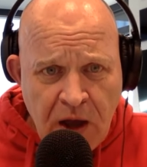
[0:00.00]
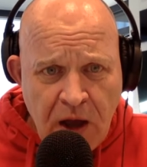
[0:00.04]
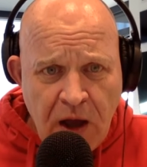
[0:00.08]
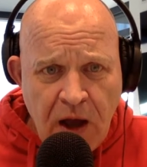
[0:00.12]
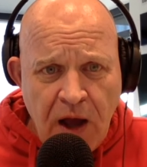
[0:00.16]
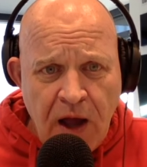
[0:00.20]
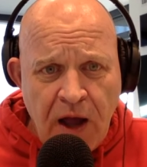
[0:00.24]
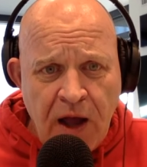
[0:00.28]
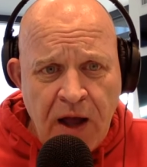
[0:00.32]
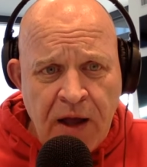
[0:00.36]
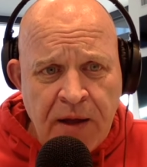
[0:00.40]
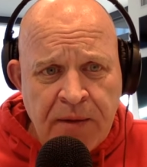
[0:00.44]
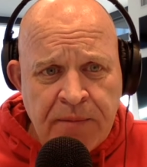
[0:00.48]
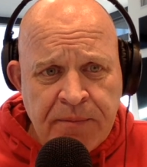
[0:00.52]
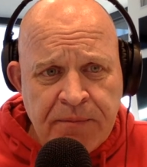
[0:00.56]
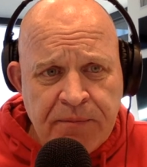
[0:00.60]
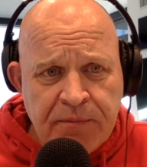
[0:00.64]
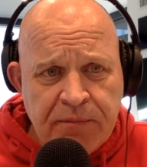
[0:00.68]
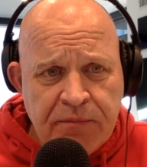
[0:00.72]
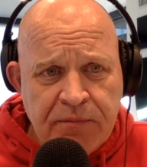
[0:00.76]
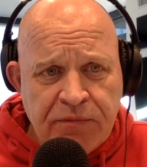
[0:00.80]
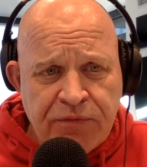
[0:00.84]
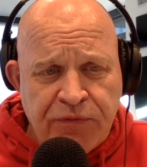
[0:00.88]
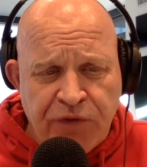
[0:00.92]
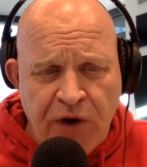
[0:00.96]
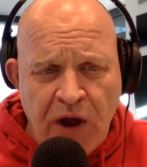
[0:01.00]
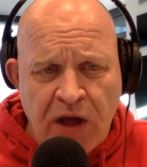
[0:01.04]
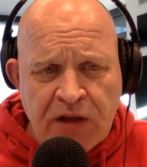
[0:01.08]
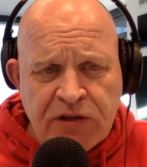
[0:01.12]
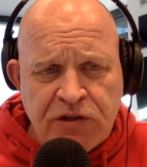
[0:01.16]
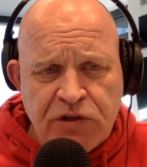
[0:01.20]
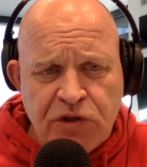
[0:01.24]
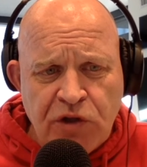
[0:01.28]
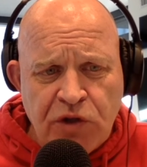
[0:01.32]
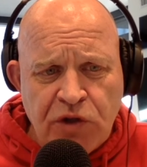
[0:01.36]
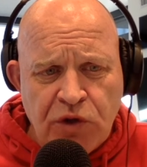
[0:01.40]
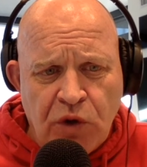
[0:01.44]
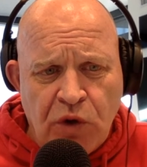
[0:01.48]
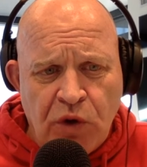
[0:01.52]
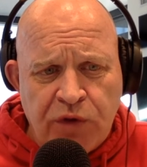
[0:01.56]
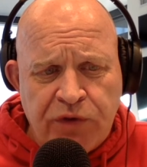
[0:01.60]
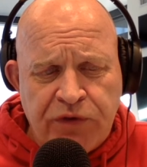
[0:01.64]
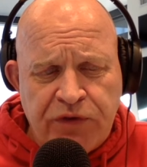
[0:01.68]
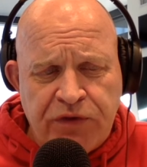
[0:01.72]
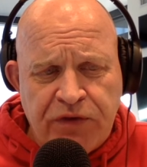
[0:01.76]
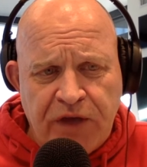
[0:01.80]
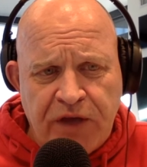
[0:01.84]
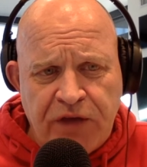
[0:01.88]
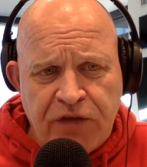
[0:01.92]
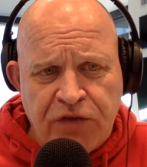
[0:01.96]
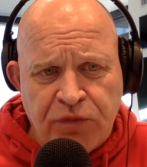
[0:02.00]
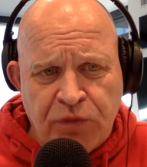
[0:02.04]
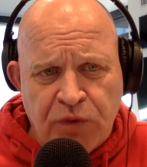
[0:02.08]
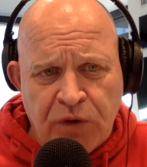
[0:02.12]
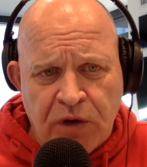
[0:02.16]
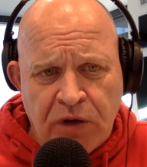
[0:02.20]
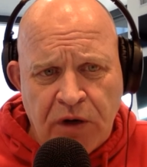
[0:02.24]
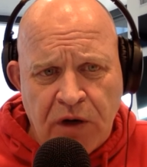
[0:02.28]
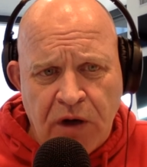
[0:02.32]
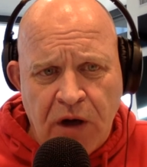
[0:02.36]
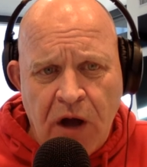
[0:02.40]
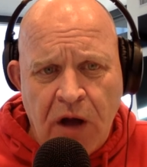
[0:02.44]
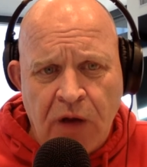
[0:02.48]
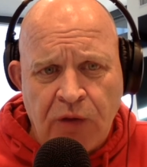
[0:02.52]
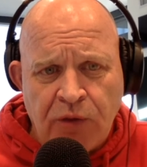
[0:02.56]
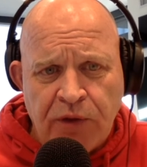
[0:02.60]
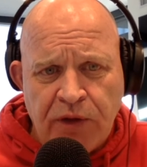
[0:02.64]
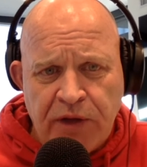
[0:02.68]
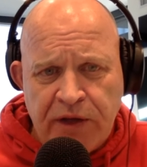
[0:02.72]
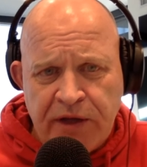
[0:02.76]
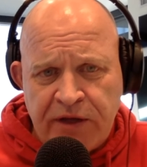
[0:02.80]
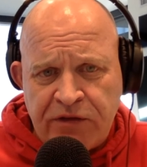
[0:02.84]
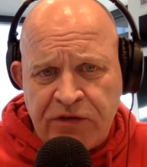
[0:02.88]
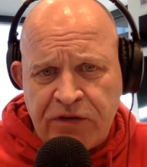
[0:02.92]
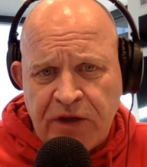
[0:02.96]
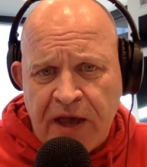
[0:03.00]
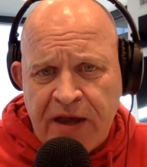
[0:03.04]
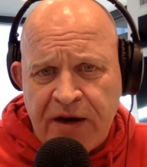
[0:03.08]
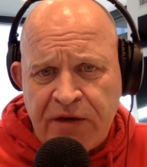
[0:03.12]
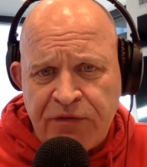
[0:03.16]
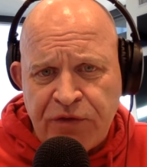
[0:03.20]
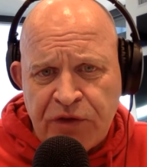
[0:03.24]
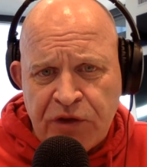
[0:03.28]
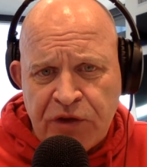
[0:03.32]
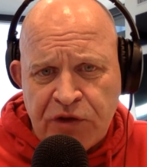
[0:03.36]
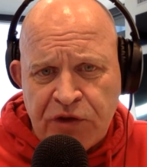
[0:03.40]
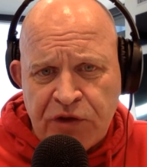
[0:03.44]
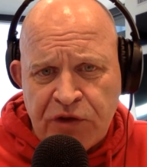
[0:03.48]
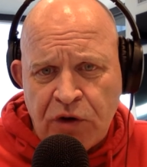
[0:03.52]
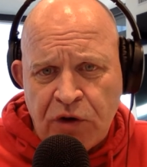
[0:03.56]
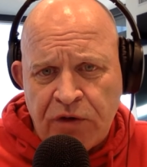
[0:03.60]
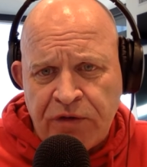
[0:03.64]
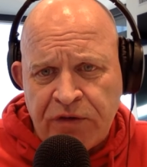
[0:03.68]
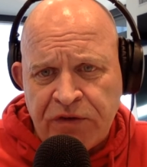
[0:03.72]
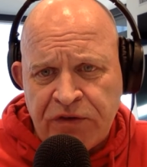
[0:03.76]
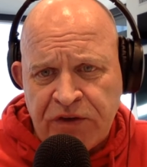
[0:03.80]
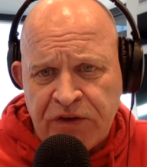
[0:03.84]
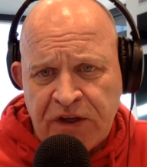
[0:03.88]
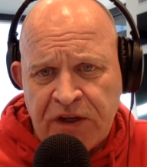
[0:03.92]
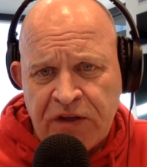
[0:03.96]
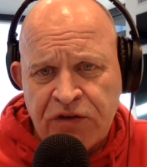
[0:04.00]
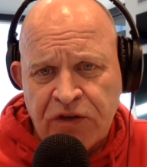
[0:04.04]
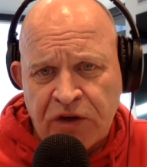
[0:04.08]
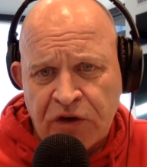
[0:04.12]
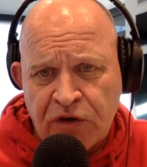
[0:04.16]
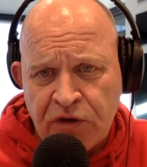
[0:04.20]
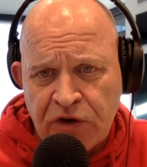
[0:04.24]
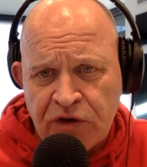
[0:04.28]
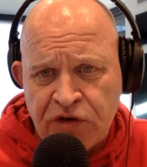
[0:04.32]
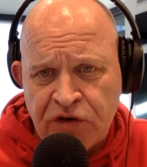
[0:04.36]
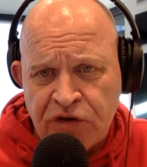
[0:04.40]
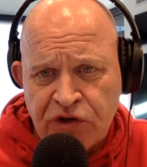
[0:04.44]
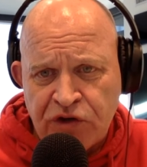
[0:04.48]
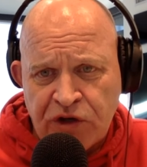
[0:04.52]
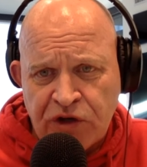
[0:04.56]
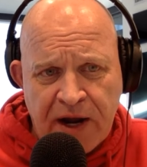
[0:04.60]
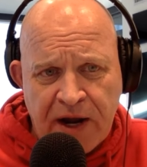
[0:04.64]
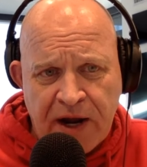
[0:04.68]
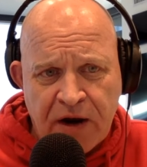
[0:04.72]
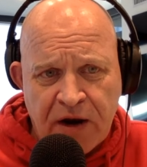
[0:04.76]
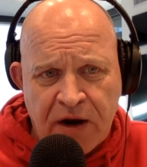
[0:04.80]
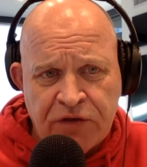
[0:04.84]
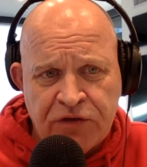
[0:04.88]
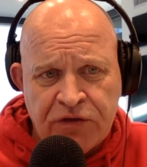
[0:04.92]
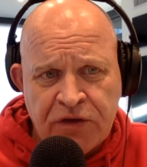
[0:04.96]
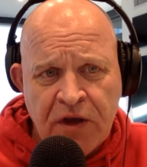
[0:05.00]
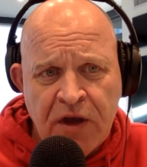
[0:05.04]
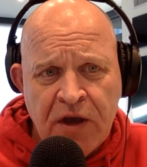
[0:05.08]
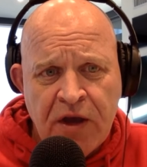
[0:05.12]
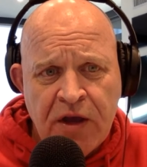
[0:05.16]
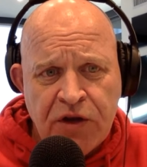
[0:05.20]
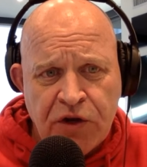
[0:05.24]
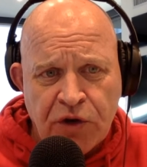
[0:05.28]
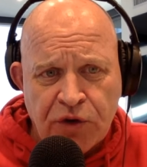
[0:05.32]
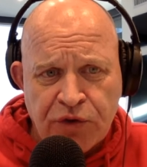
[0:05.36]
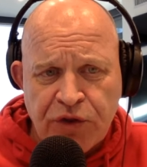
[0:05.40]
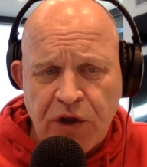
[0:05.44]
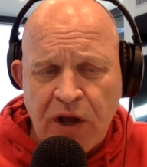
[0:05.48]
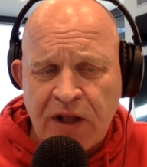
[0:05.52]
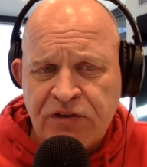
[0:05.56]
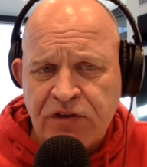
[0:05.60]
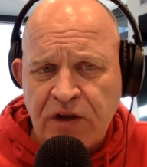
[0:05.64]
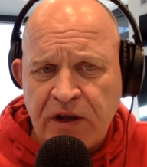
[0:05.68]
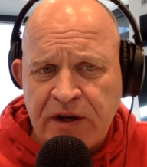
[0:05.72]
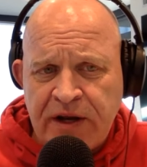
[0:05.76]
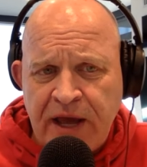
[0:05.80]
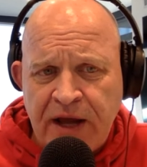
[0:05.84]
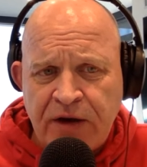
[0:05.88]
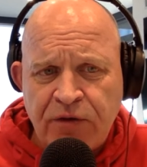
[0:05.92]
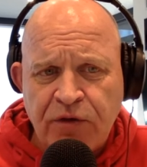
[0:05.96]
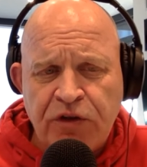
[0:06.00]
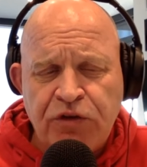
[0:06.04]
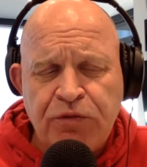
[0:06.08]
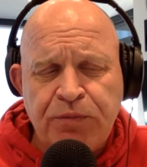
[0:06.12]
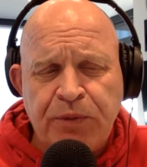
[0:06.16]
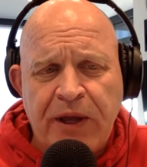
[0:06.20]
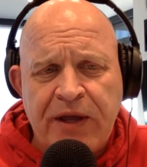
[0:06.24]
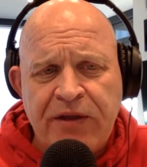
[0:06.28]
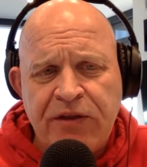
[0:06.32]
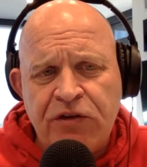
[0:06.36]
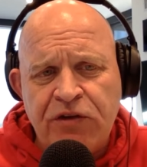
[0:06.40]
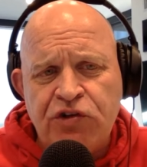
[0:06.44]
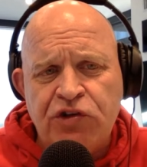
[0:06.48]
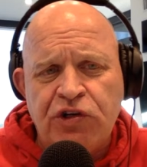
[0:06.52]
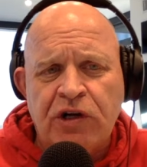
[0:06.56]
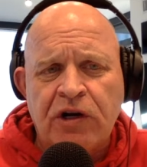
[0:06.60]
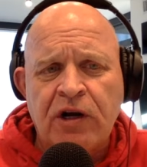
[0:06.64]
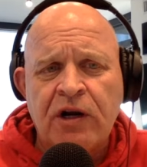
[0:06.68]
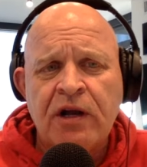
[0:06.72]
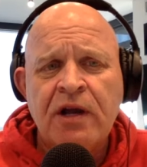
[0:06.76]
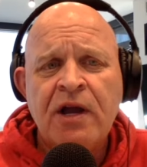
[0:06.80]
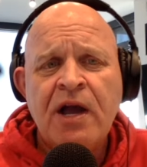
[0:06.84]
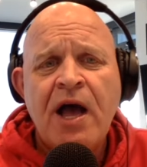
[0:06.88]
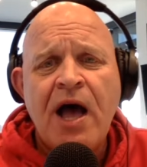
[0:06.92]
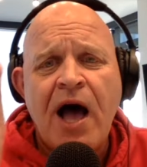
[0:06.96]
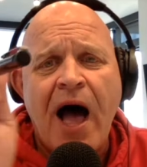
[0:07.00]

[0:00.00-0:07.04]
France in the North says we're all really excited for the duo of Aziz and Christian Harris. Your thoughts on Henry's play this year?